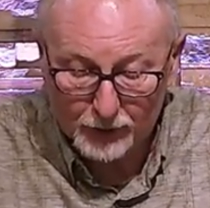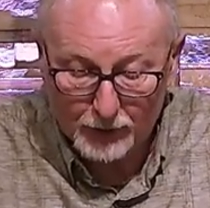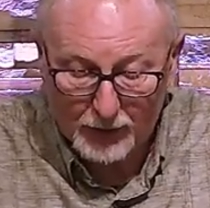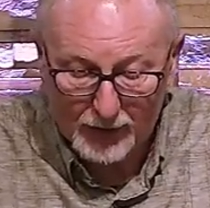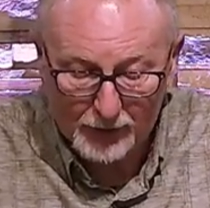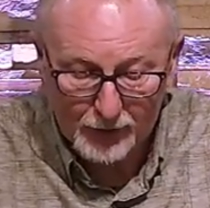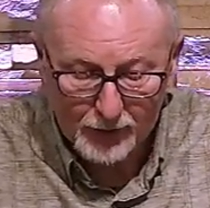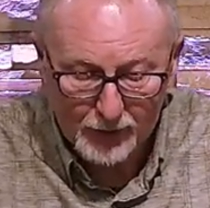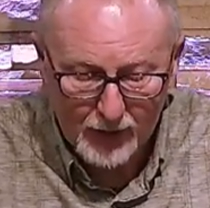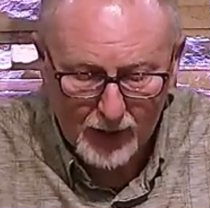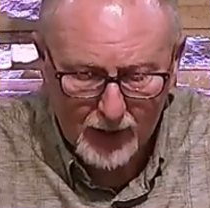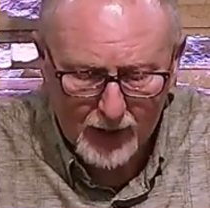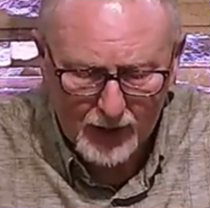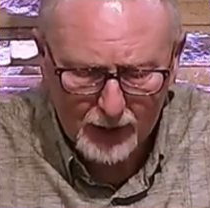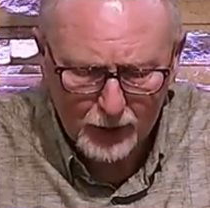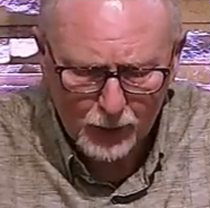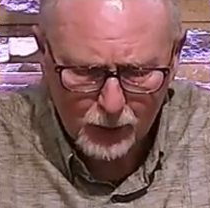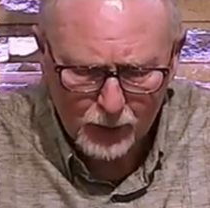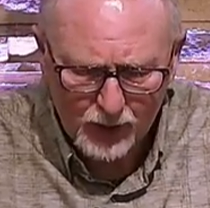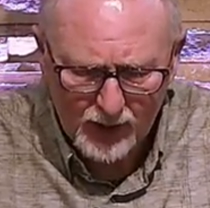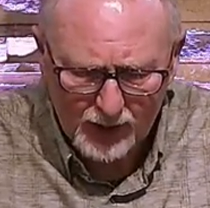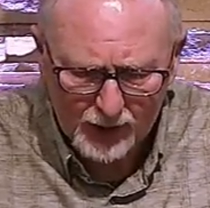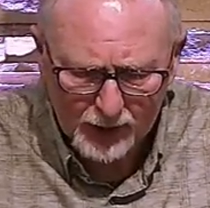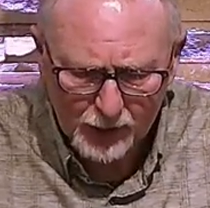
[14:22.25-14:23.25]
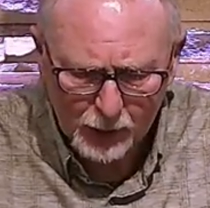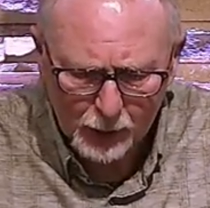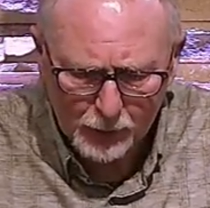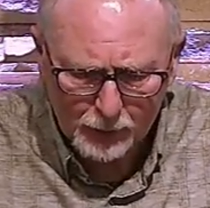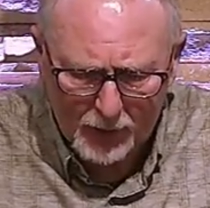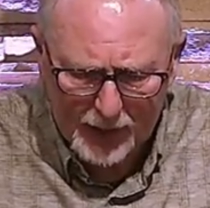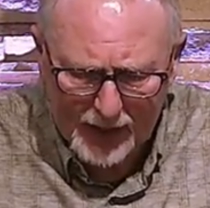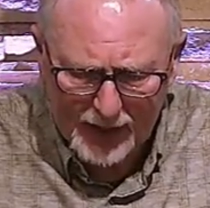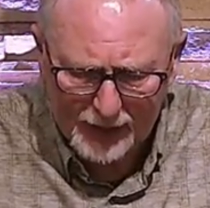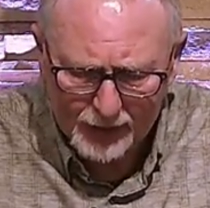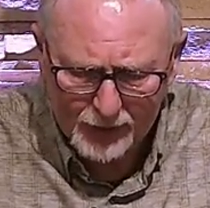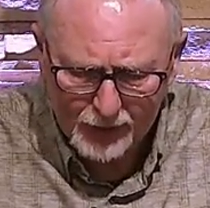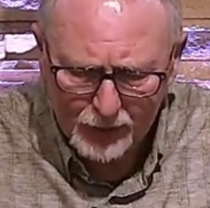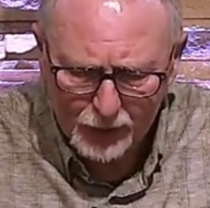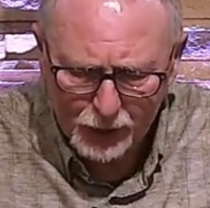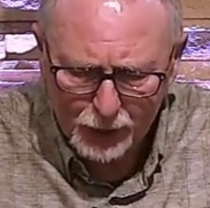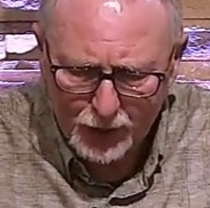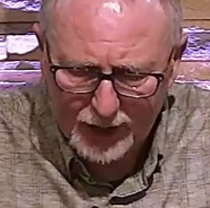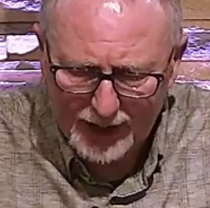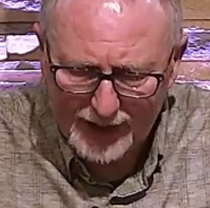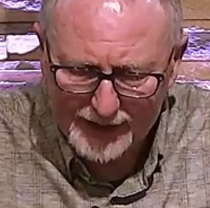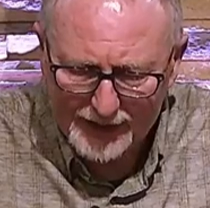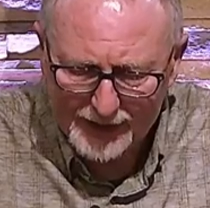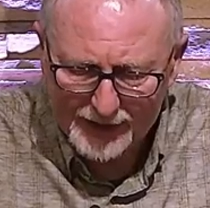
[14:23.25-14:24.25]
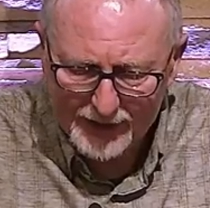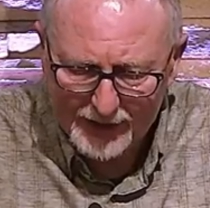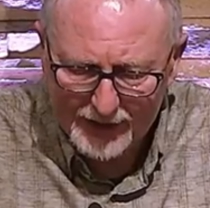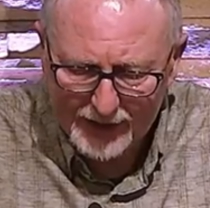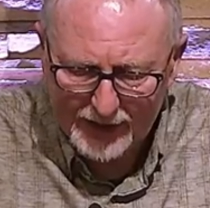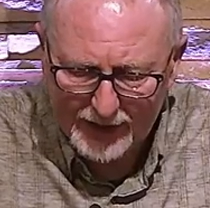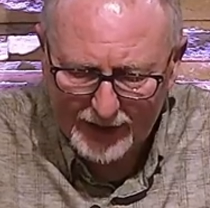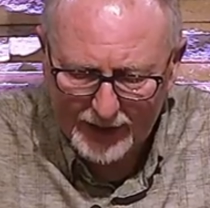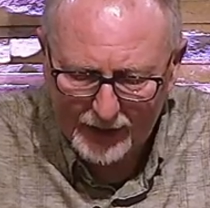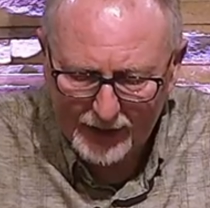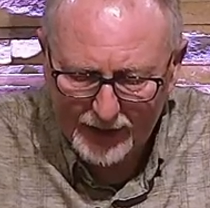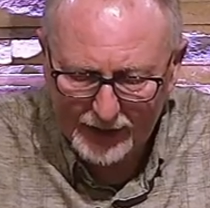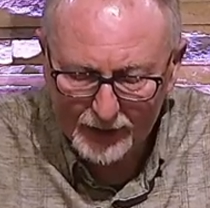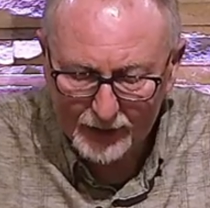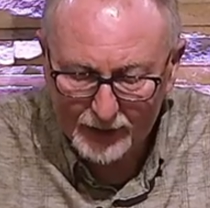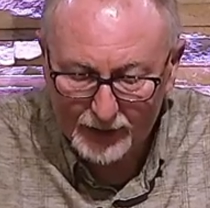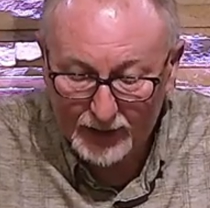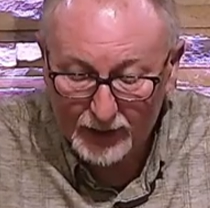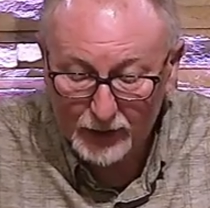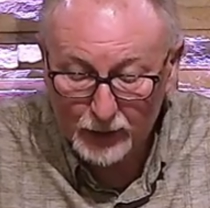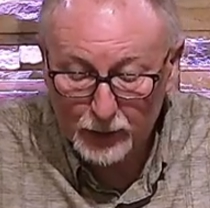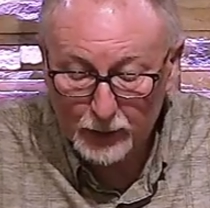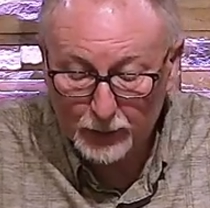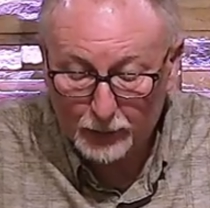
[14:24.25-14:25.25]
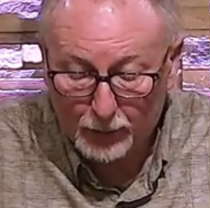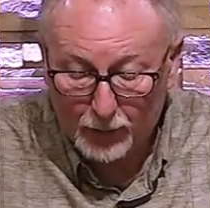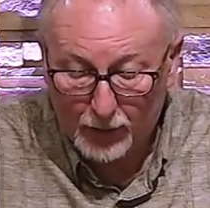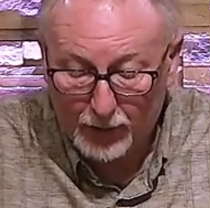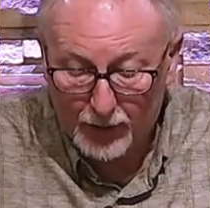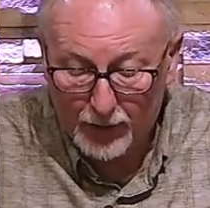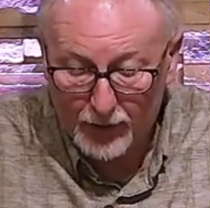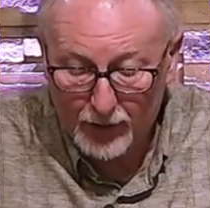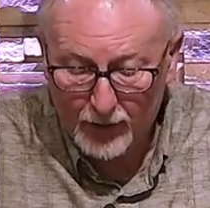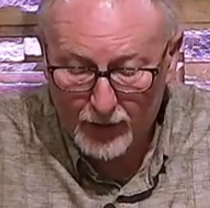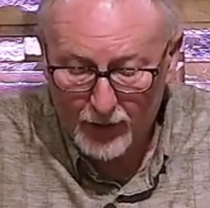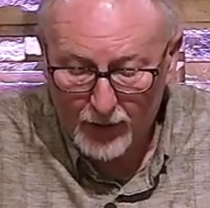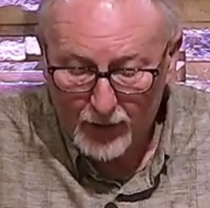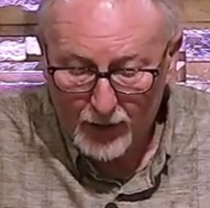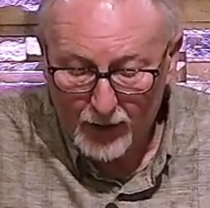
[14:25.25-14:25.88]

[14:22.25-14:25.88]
My son, do not despise the chastening, that's discipline,